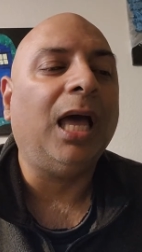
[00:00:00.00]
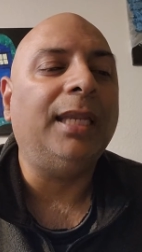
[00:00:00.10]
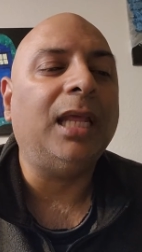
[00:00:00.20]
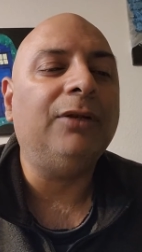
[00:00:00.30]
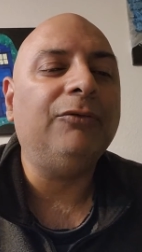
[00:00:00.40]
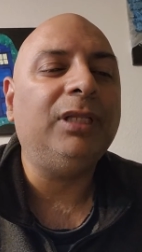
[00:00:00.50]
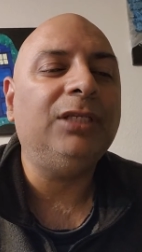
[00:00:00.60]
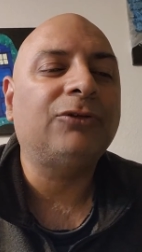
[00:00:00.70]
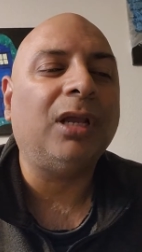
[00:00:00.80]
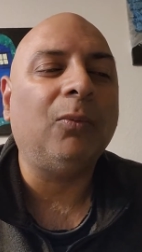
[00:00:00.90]
And, and
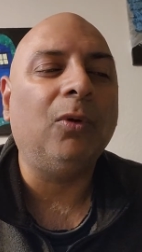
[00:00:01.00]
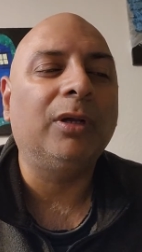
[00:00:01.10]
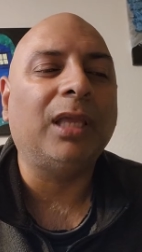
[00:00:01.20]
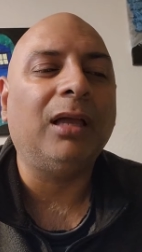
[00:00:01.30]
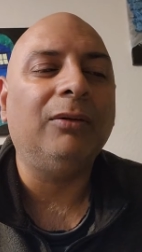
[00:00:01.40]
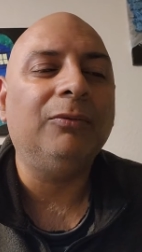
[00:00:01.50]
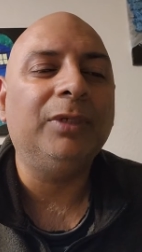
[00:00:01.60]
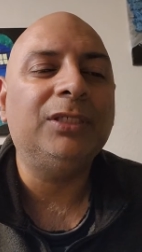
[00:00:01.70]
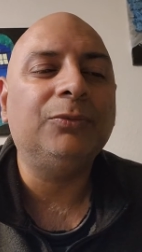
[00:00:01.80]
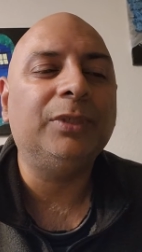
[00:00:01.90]
really try and work out
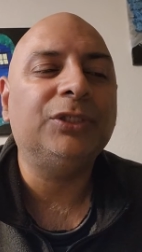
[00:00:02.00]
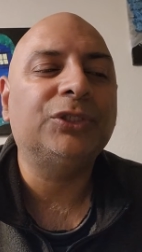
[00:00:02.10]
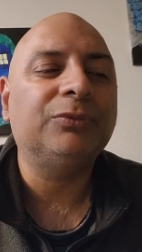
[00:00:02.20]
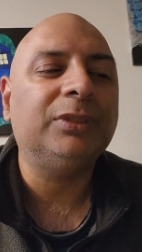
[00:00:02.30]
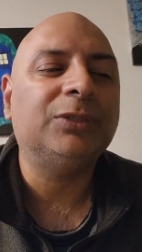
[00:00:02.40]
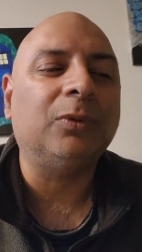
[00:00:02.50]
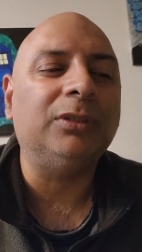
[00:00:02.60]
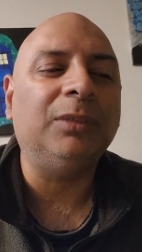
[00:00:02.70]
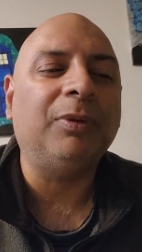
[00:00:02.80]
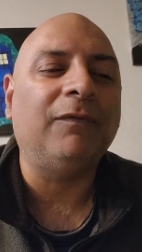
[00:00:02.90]
which, which which
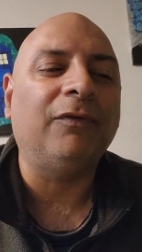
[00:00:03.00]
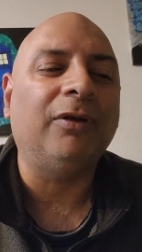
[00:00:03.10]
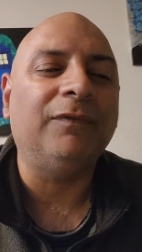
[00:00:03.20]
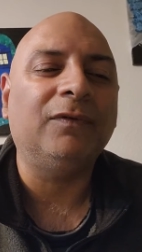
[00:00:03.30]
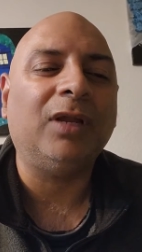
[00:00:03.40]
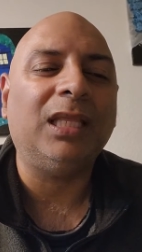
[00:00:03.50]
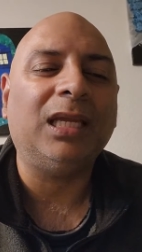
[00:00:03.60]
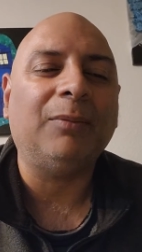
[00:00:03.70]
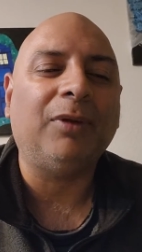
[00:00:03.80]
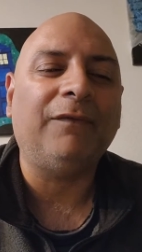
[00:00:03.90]
one you prefer if you've got
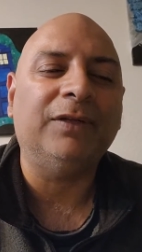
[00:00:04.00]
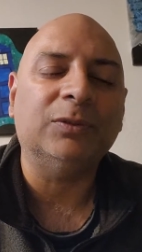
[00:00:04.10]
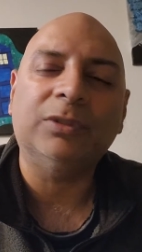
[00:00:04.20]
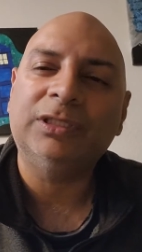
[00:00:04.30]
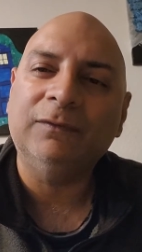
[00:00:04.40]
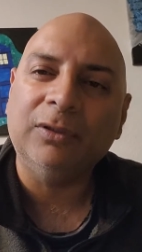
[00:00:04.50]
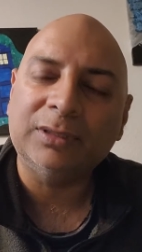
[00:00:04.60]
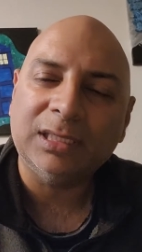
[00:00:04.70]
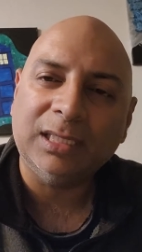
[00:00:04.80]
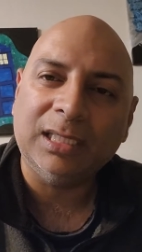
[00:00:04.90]
any kind of preference once you've
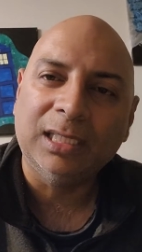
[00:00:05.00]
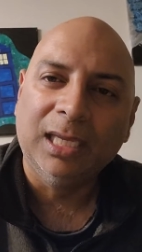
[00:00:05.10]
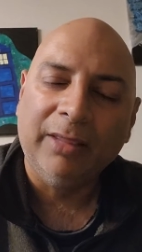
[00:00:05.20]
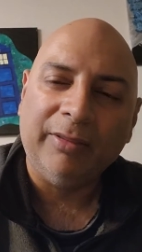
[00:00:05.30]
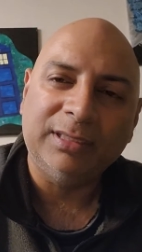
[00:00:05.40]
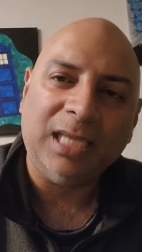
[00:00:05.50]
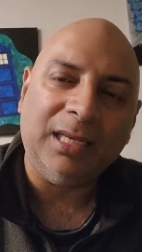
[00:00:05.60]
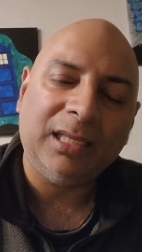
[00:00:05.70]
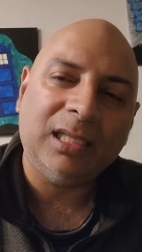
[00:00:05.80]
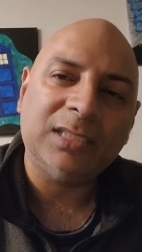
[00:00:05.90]
looked at the, the
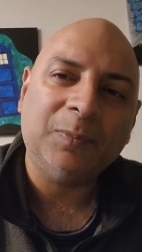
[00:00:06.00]
technical